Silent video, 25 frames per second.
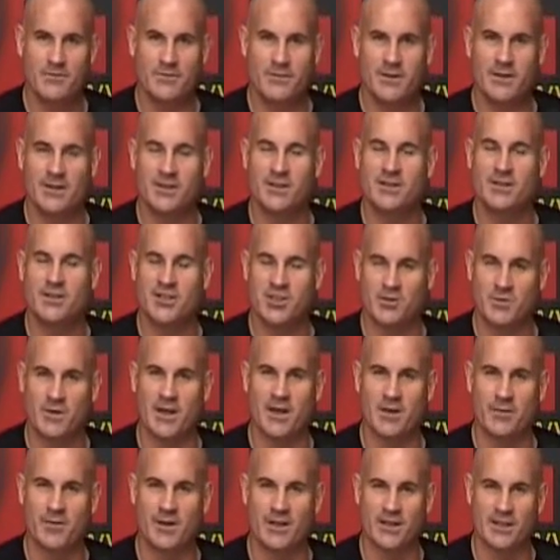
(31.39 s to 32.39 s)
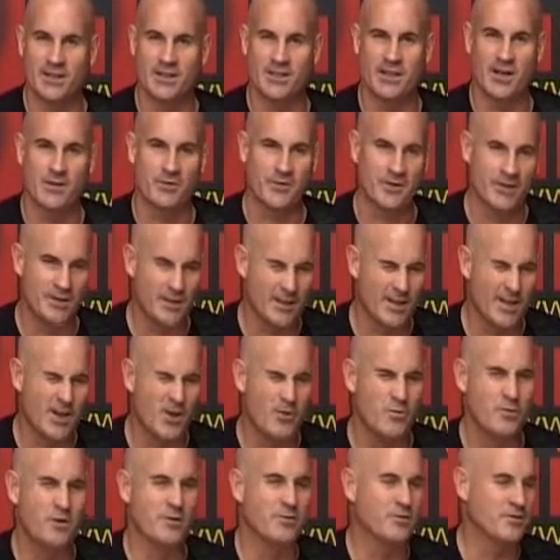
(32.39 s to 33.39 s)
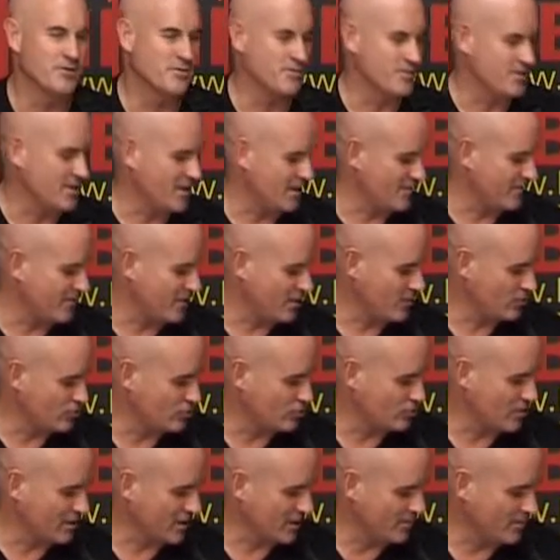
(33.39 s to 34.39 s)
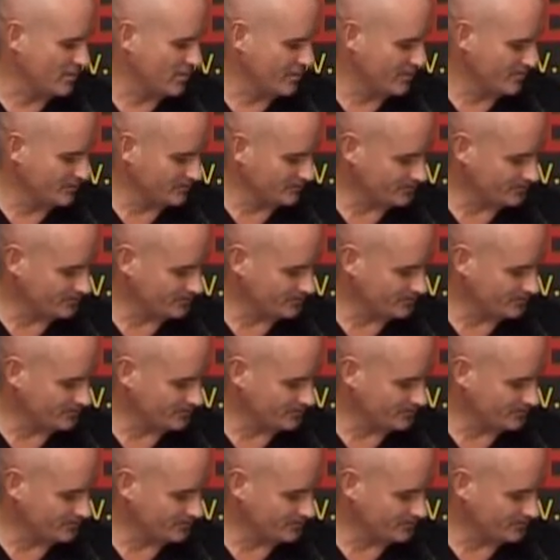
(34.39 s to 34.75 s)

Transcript: He didn't teach me how to play guitar, but he did help me with some stuff that I was struggling with.